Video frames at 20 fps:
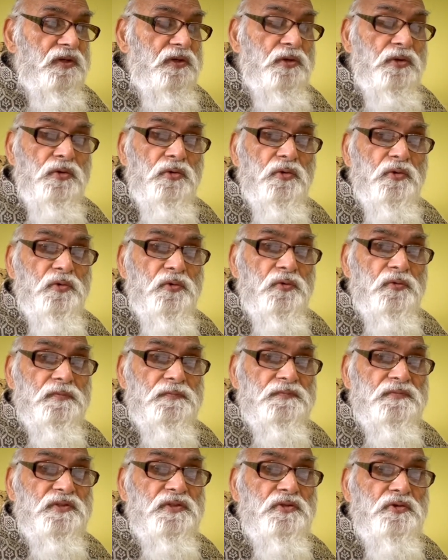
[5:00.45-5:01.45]
No,
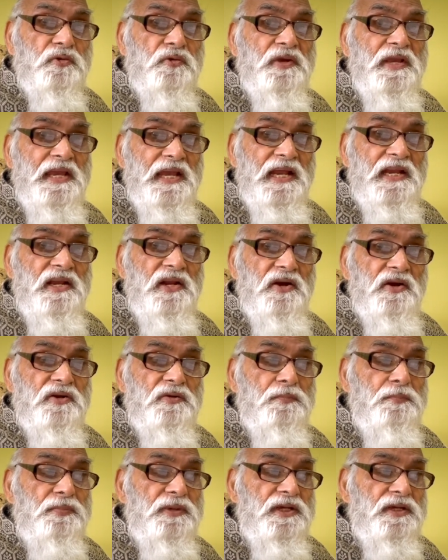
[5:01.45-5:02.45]
you
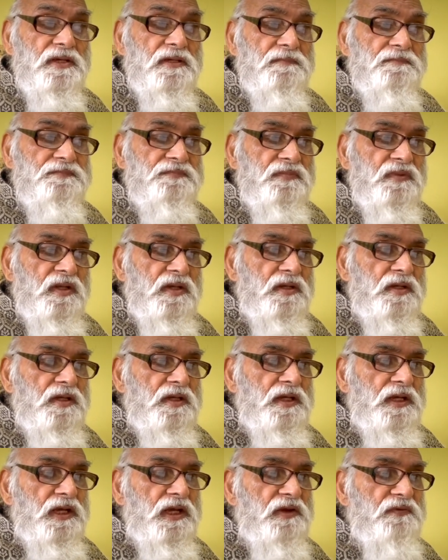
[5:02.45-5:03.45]
cannot be
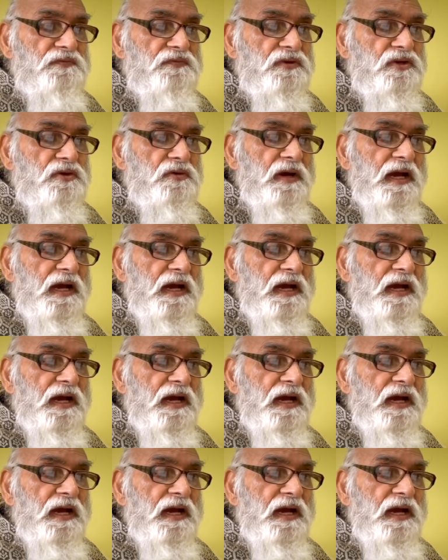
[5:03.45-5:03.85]
if you